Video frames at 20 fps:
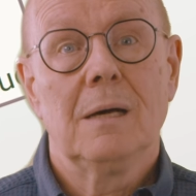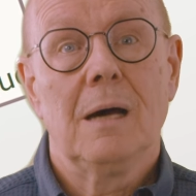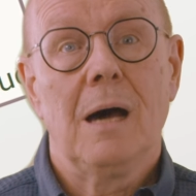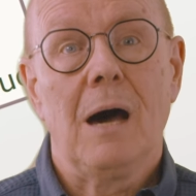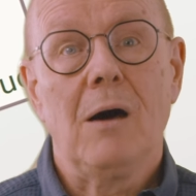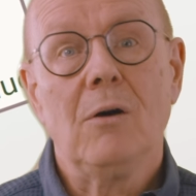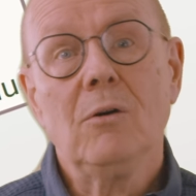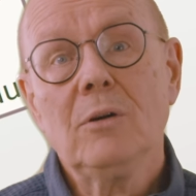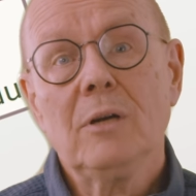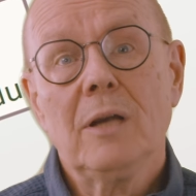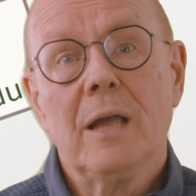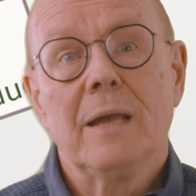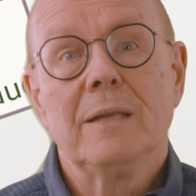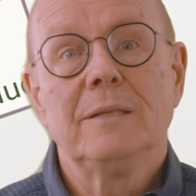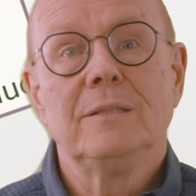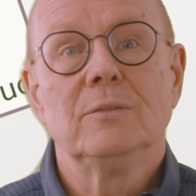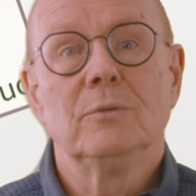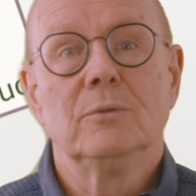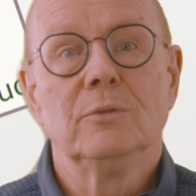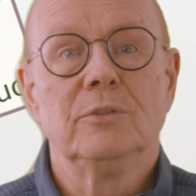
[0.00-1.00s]
How
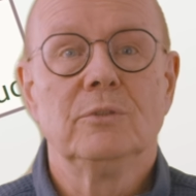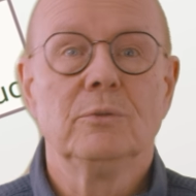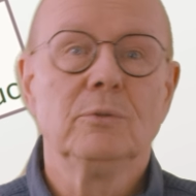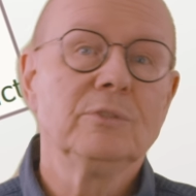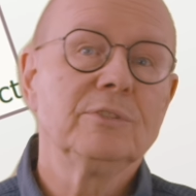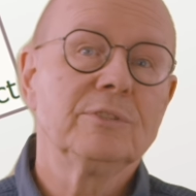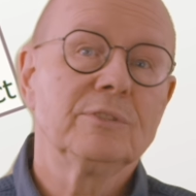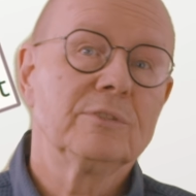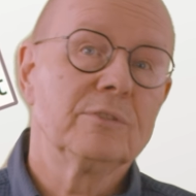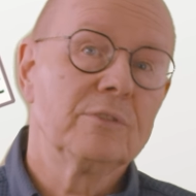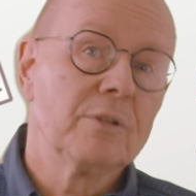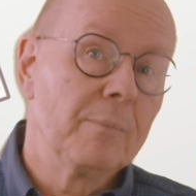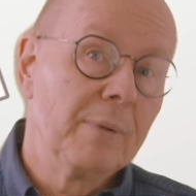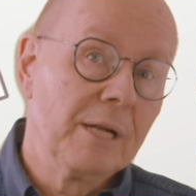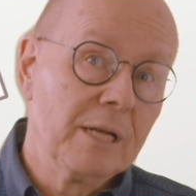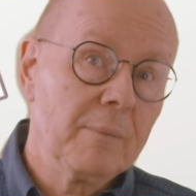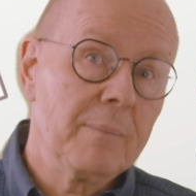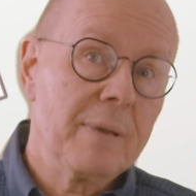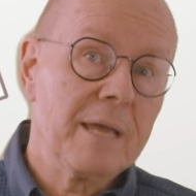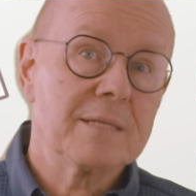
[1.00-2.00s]
can you use the
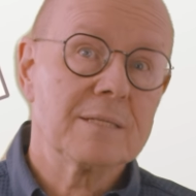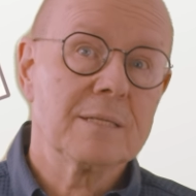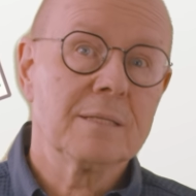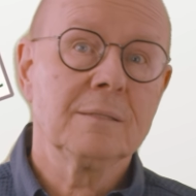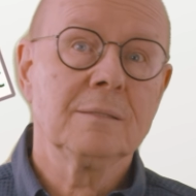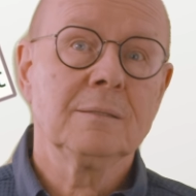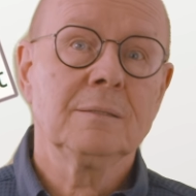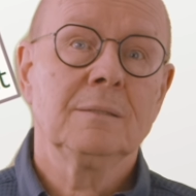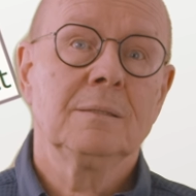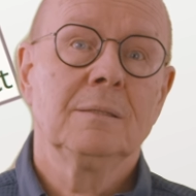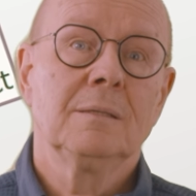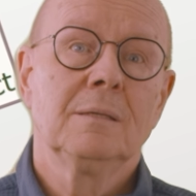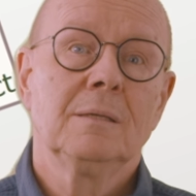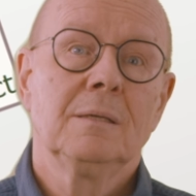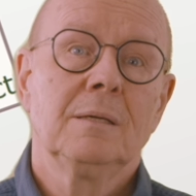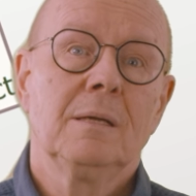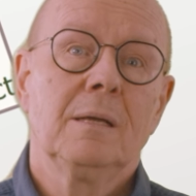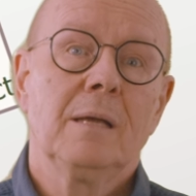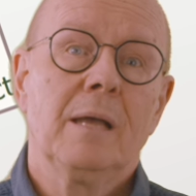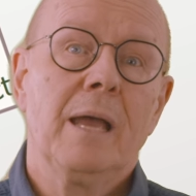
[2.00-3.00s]
builder pattern?
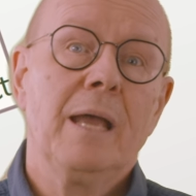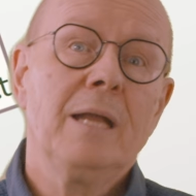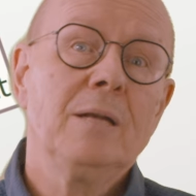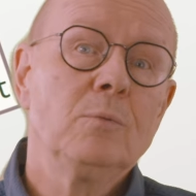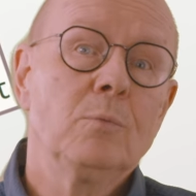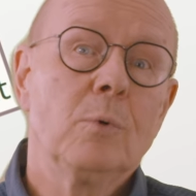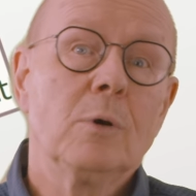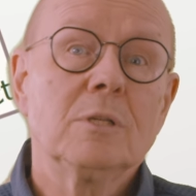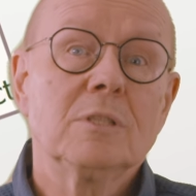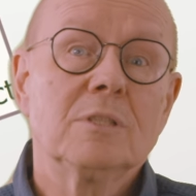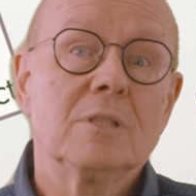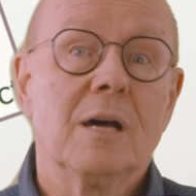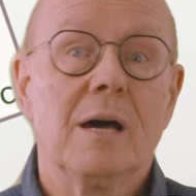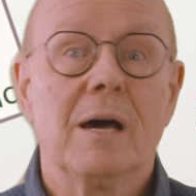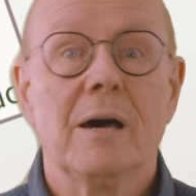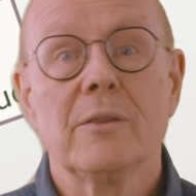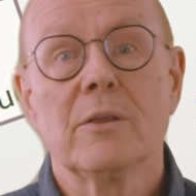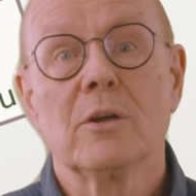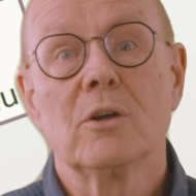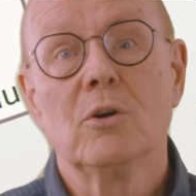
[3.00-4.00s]
And what
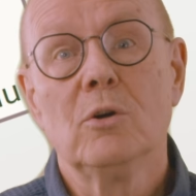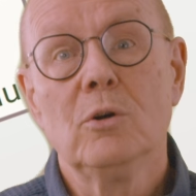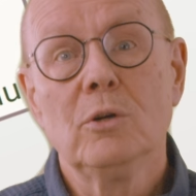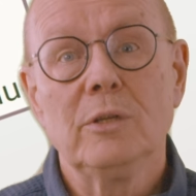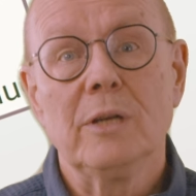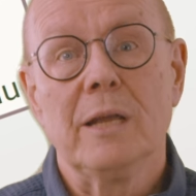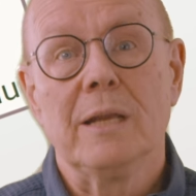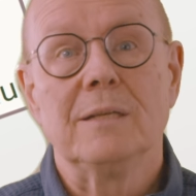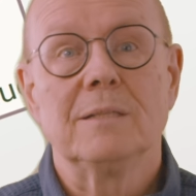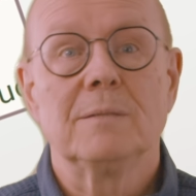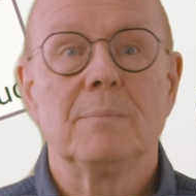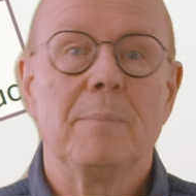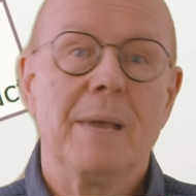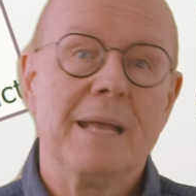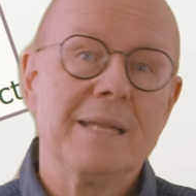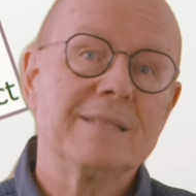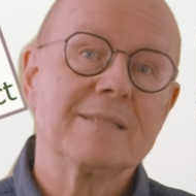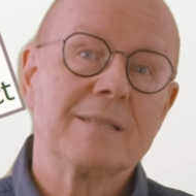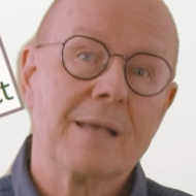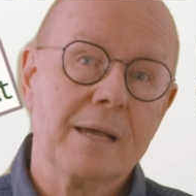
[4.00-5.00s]
are the good and
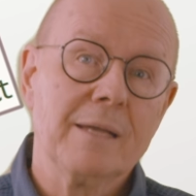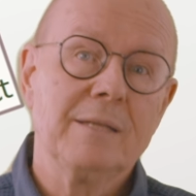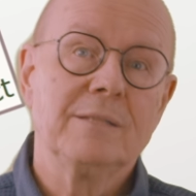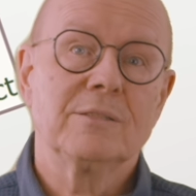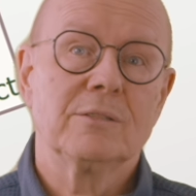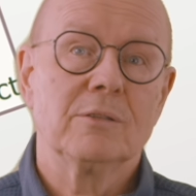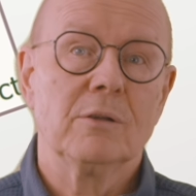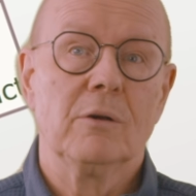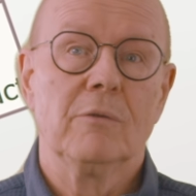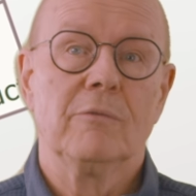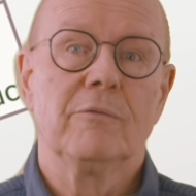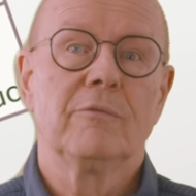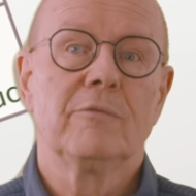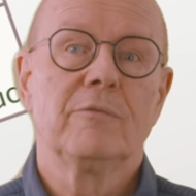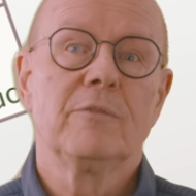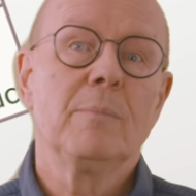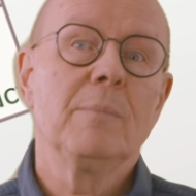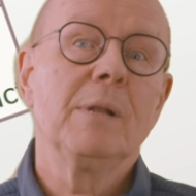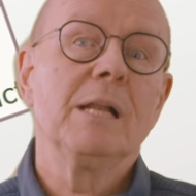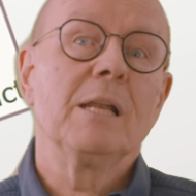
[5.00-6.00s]
bad sides of
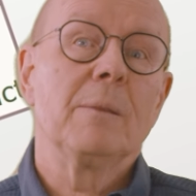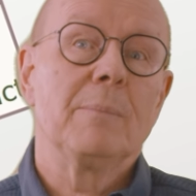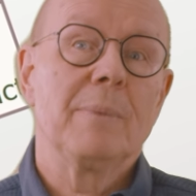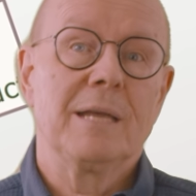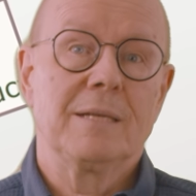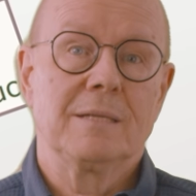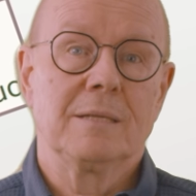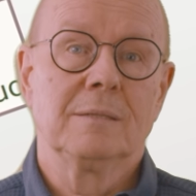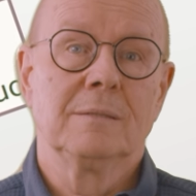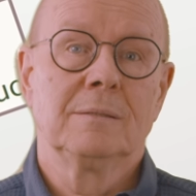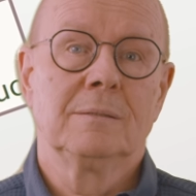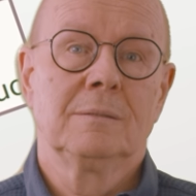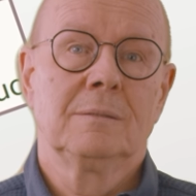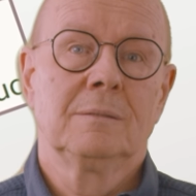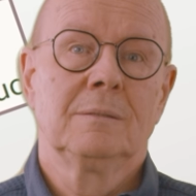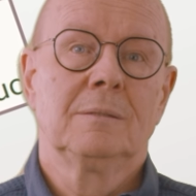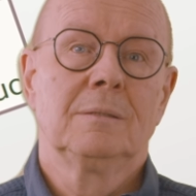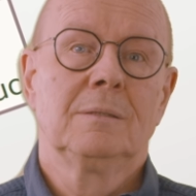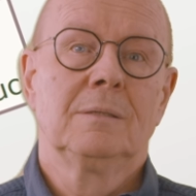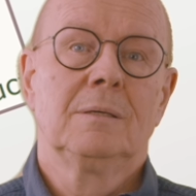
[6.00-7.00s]
the builder pattern?
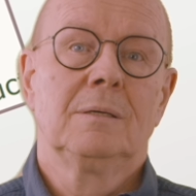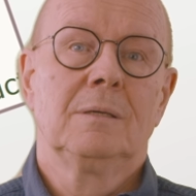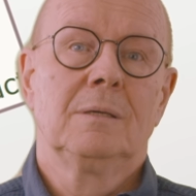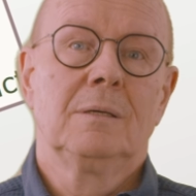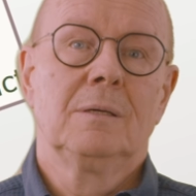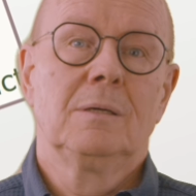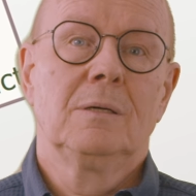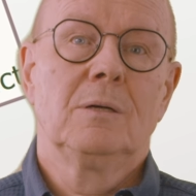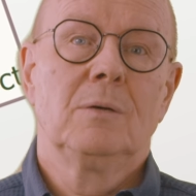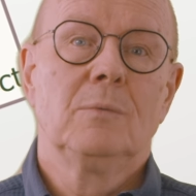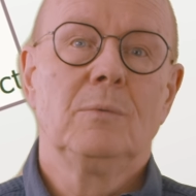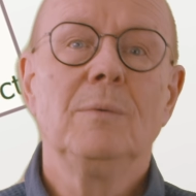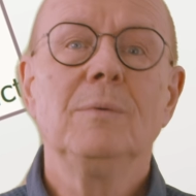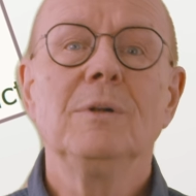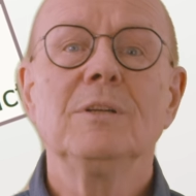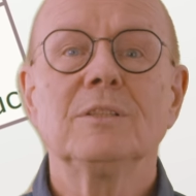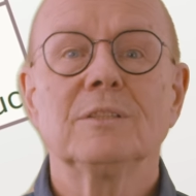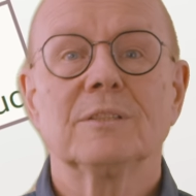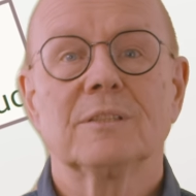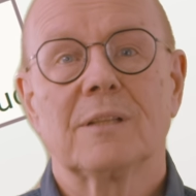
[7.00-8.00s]
We
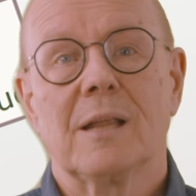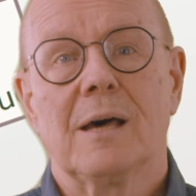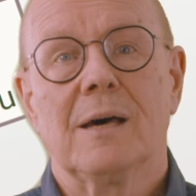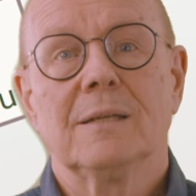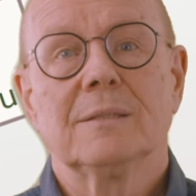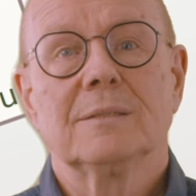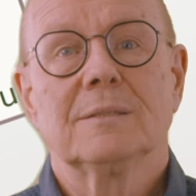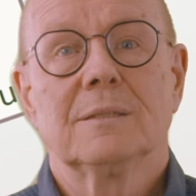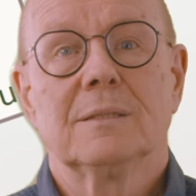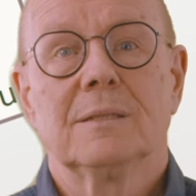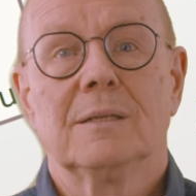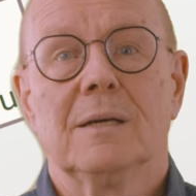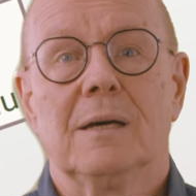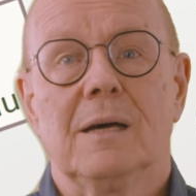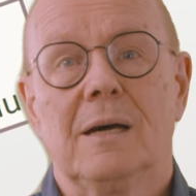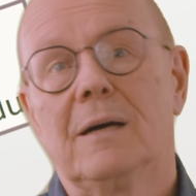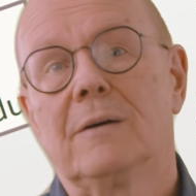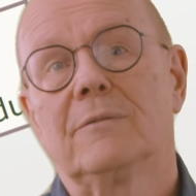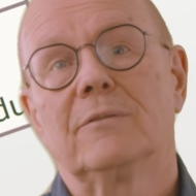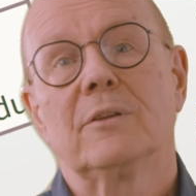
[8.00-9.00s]
will start
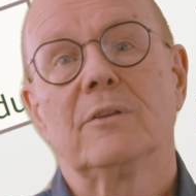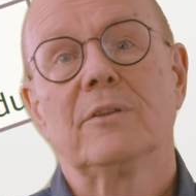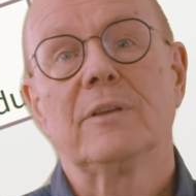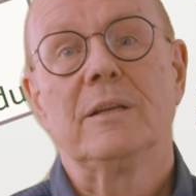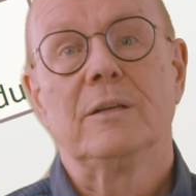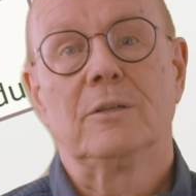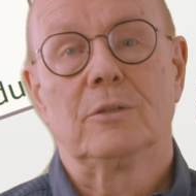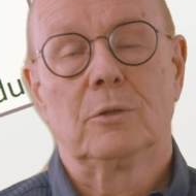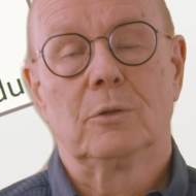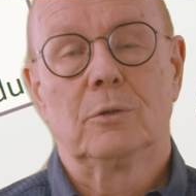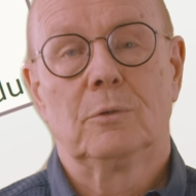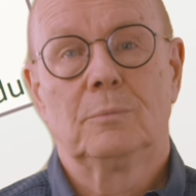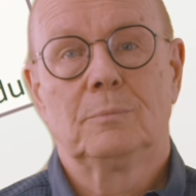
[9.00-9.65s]
after the intro.